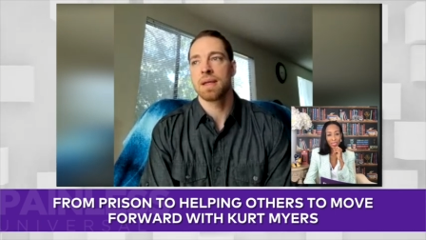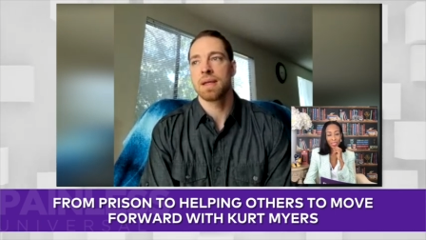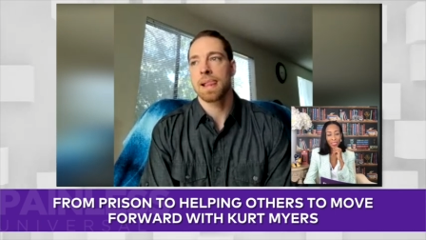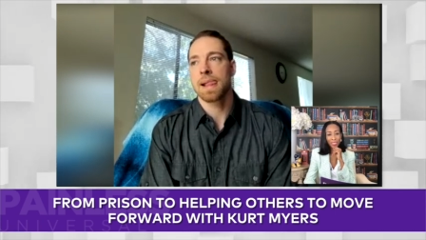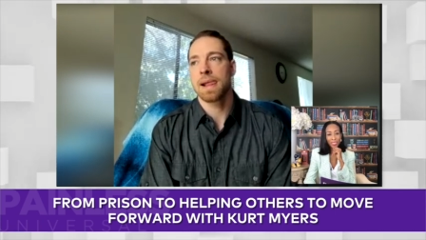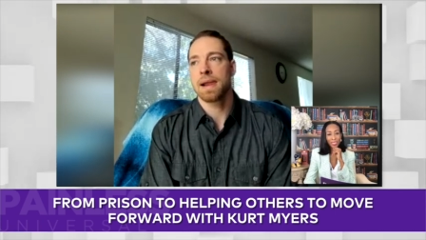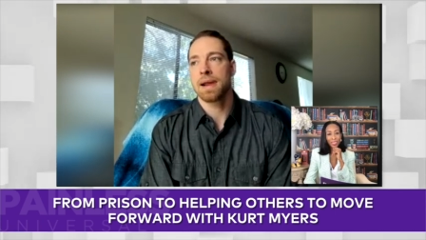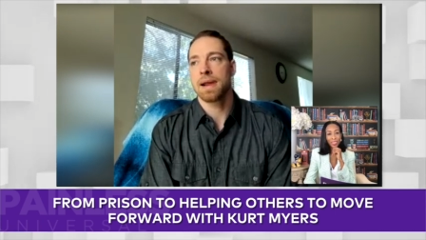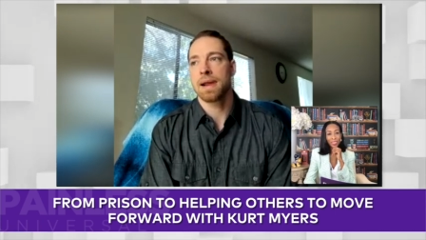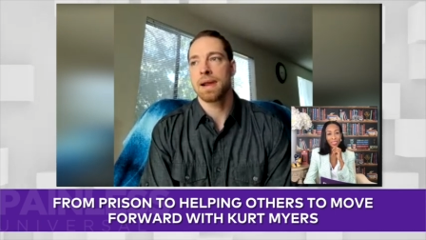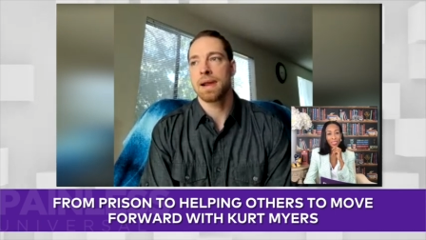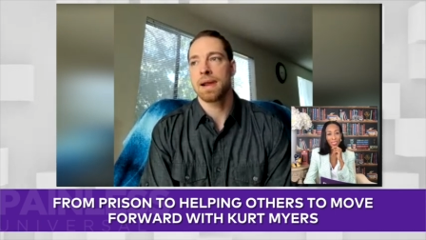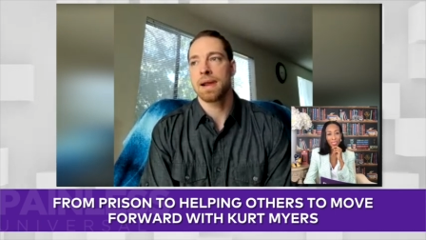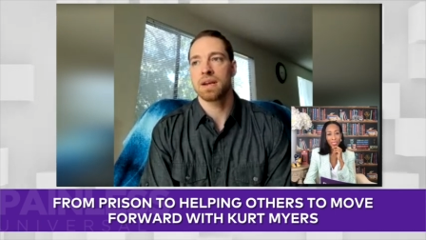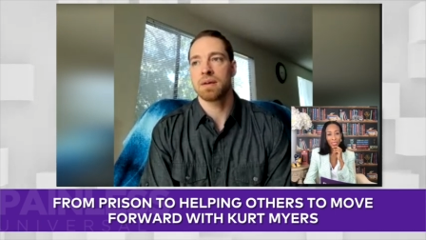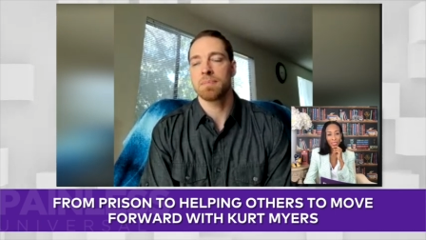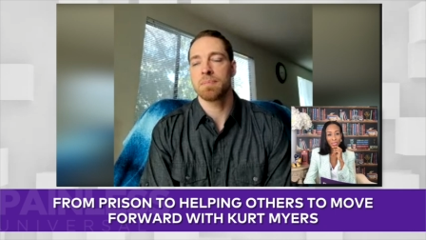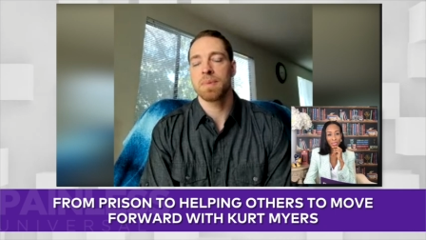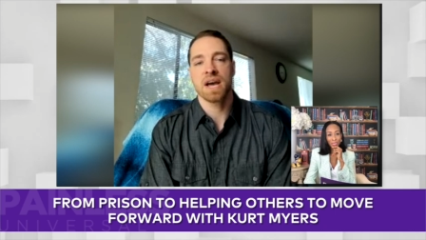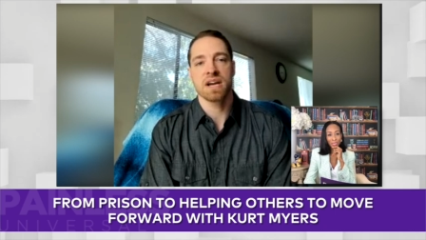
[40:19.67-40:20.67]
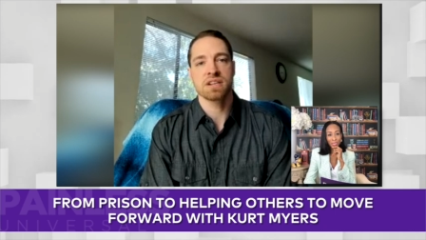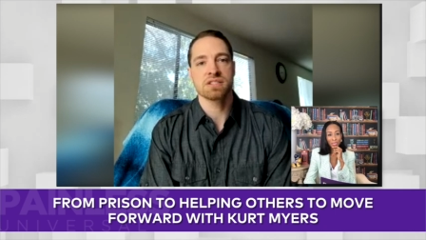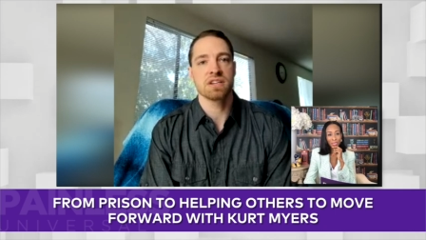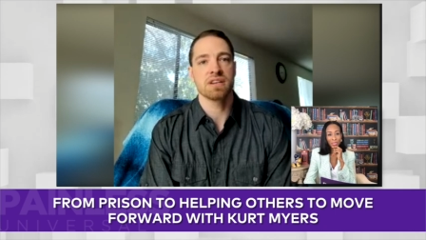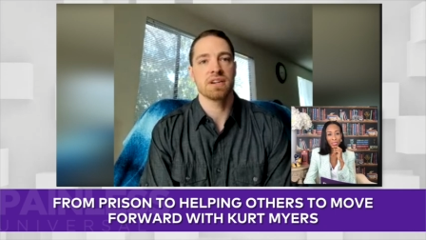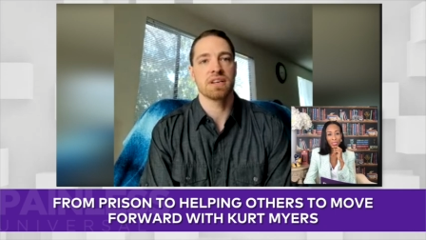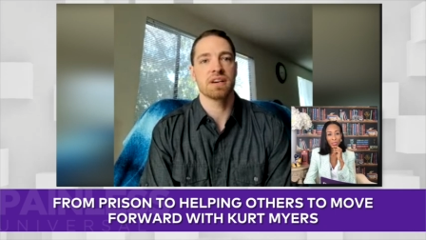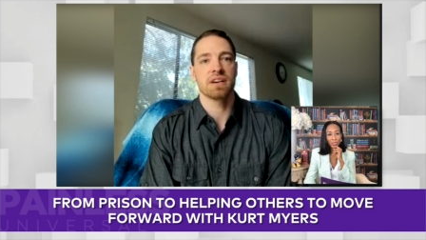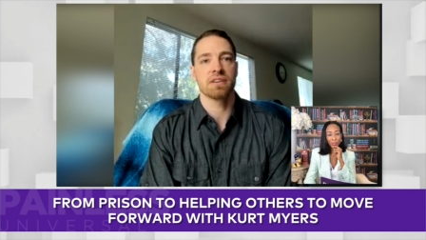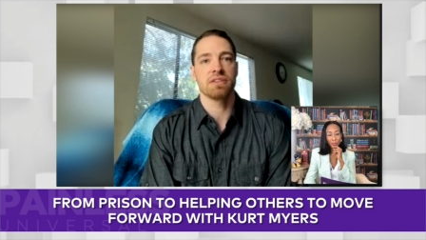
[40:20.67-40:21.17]
and and
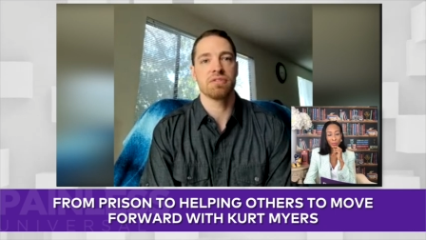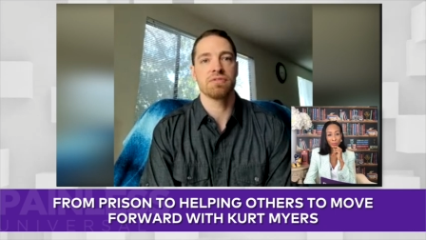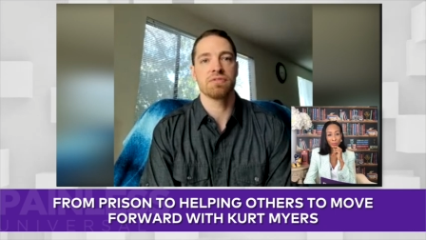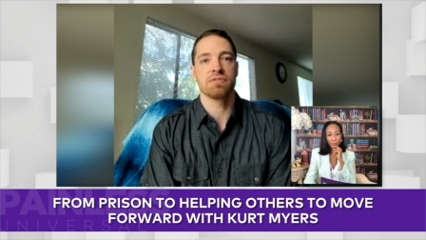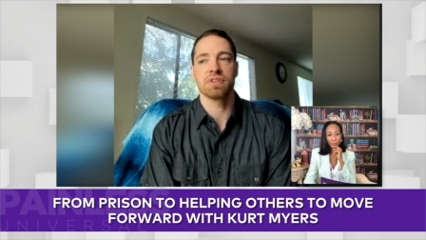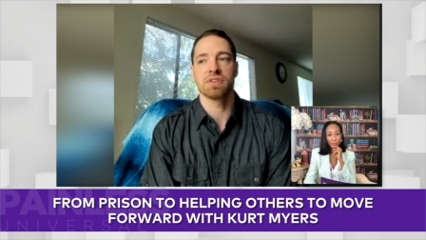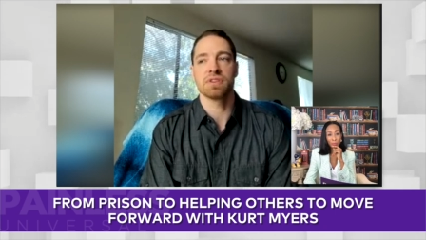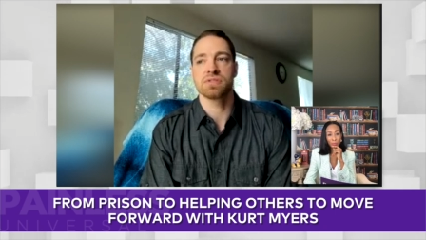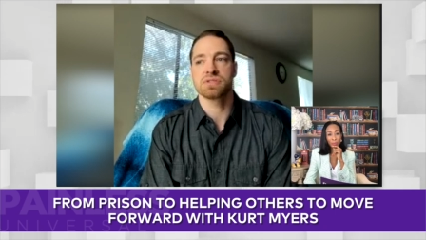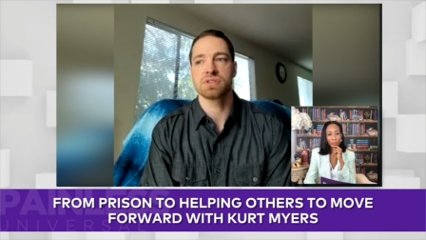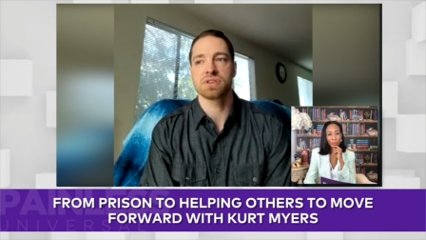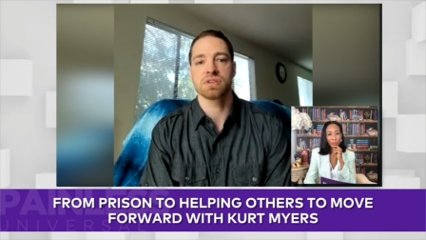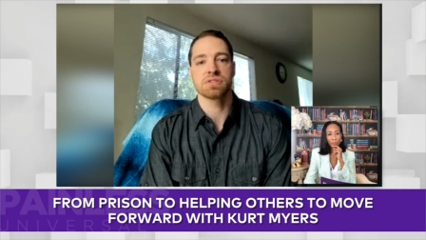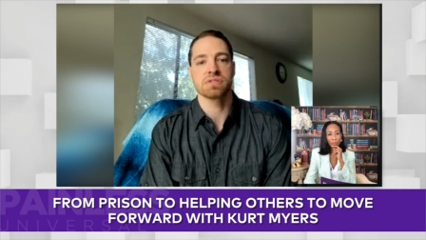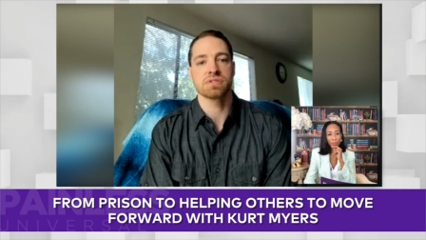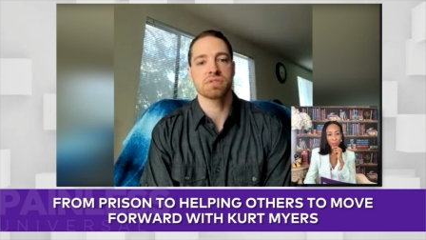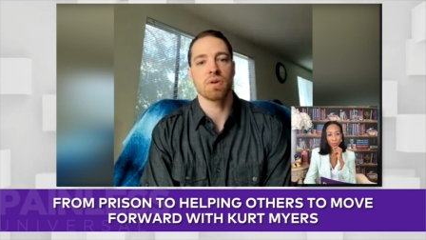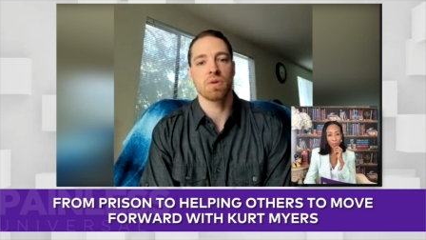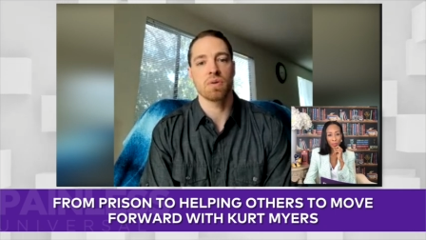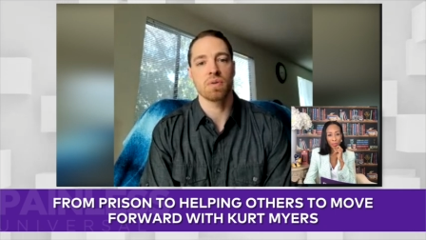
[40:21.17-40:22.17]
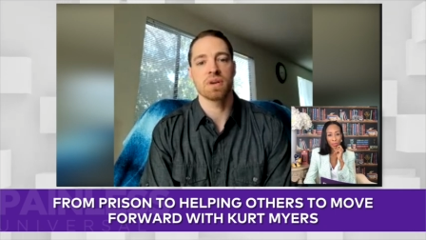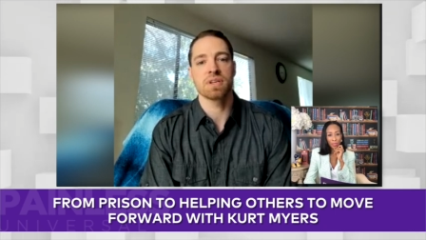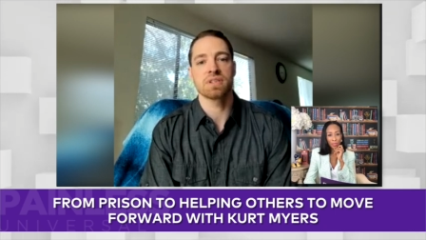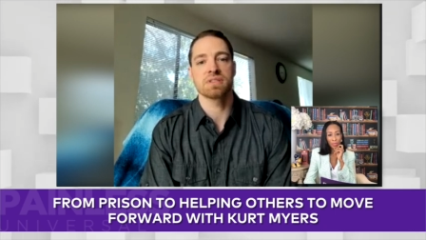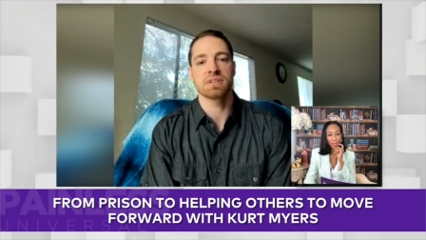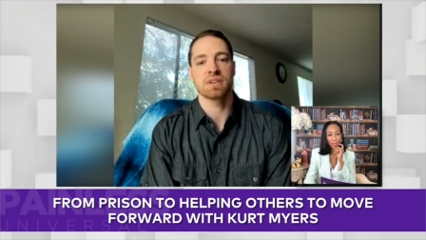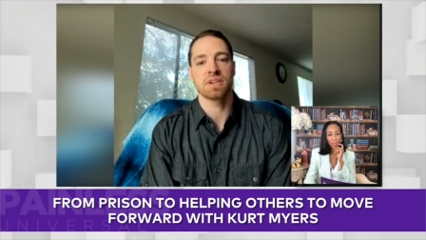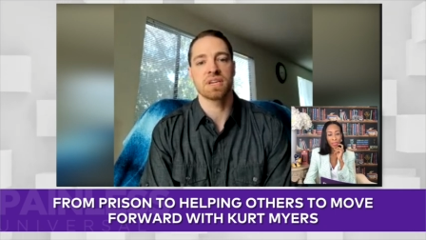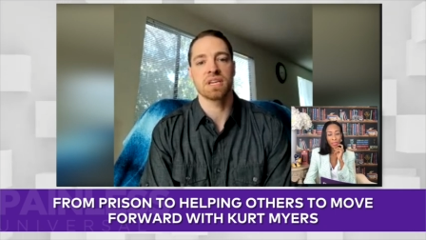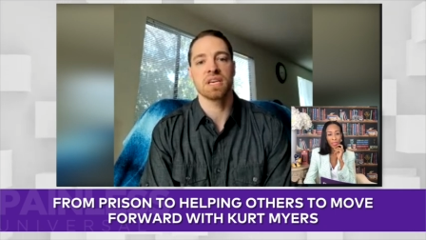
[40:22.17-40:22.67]
imagining a new future is
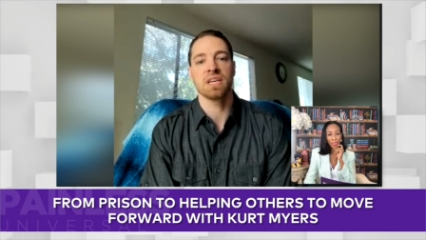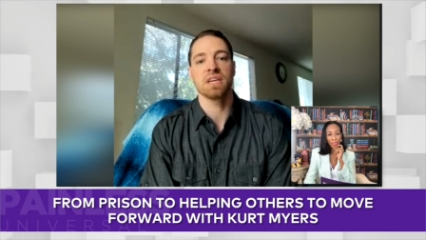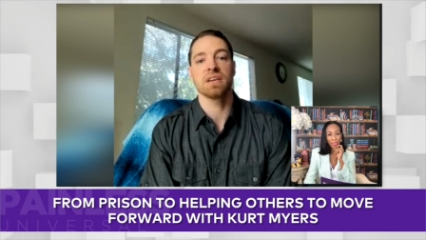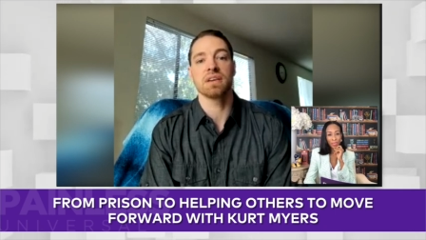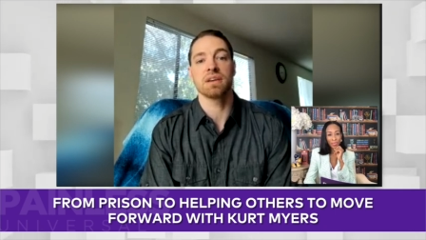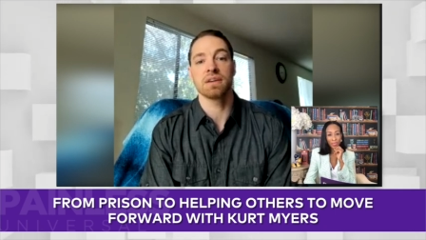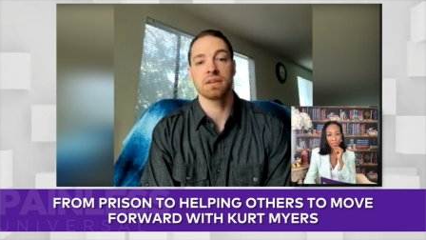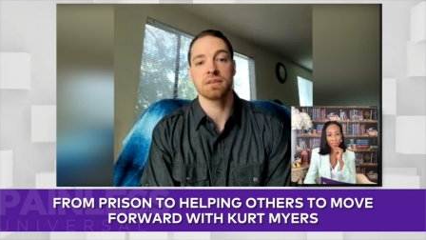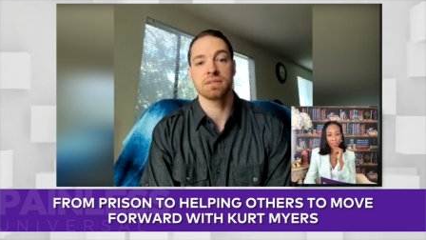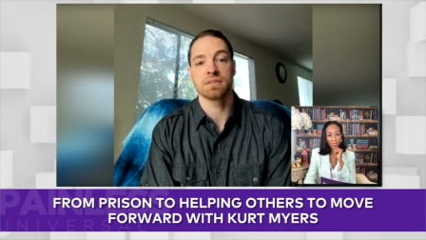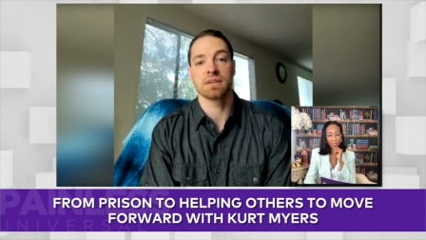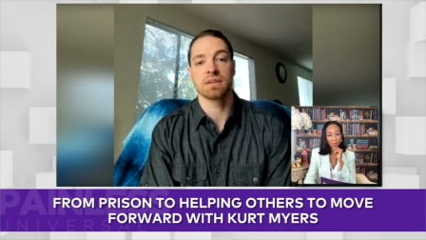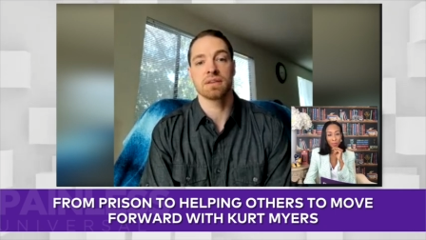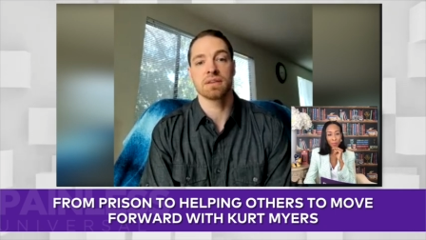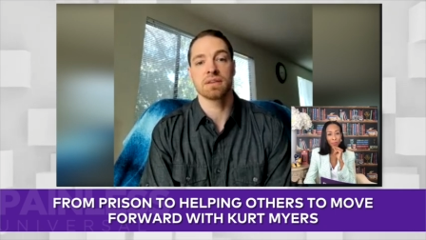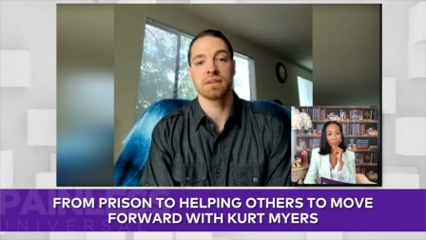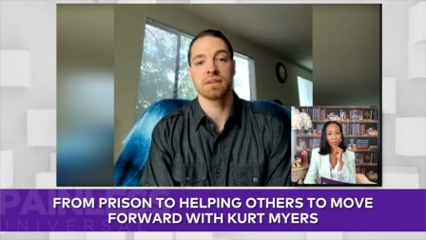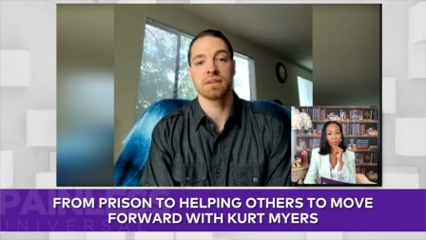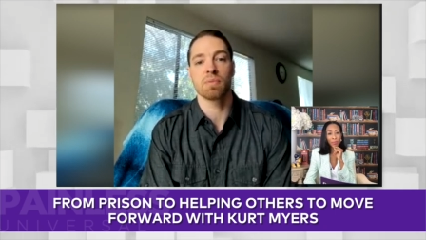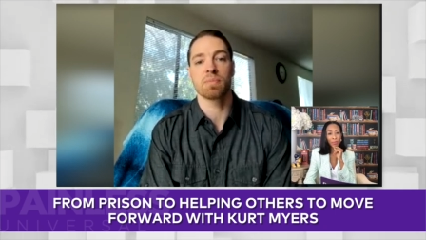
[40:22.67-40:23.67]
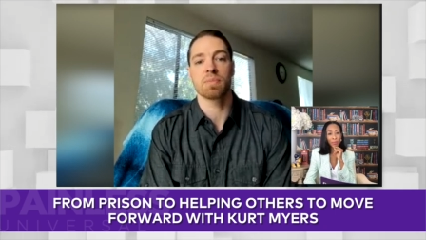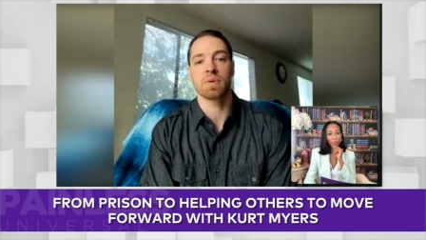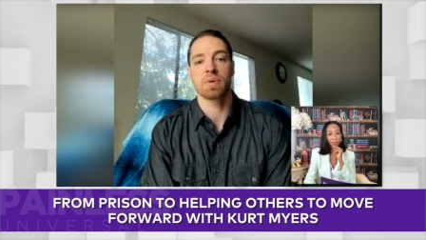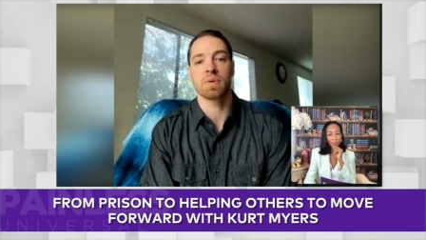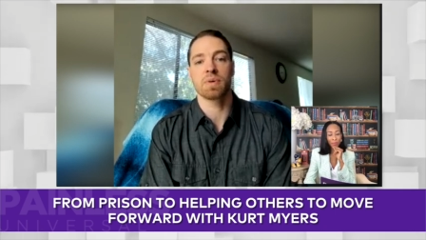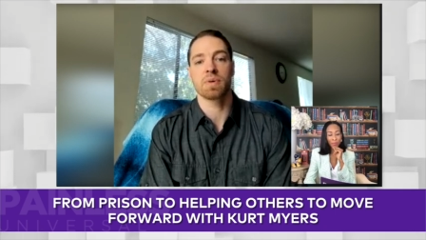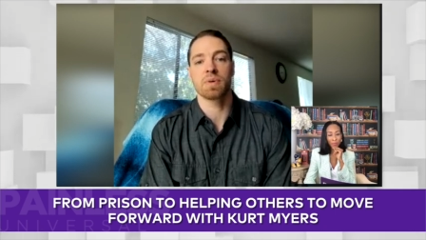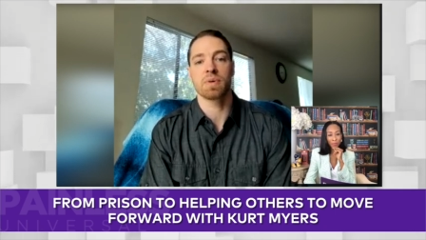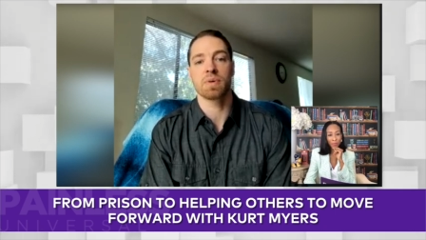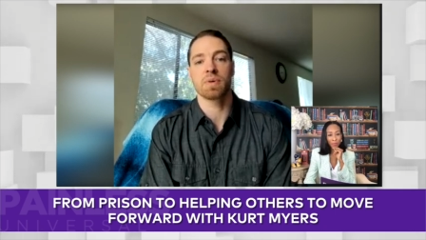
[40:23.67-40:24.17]
always key to this whole
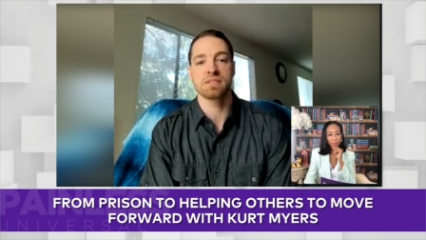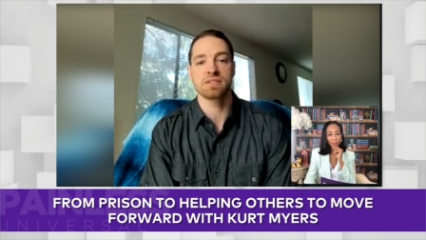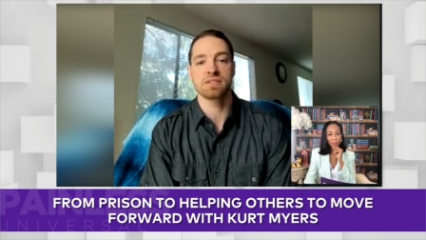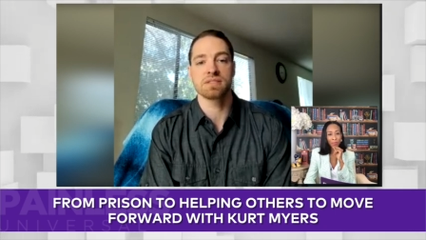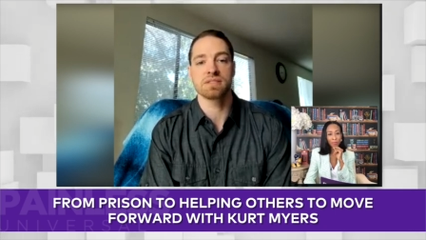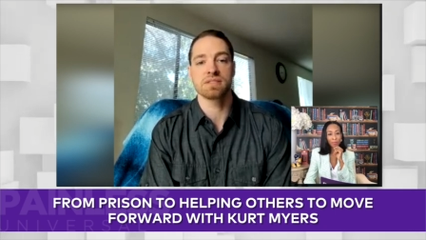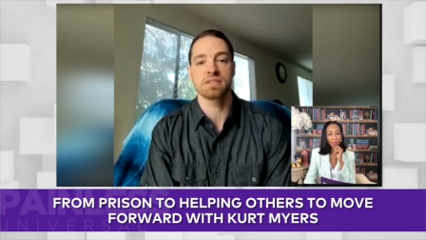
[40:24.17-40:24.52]
process.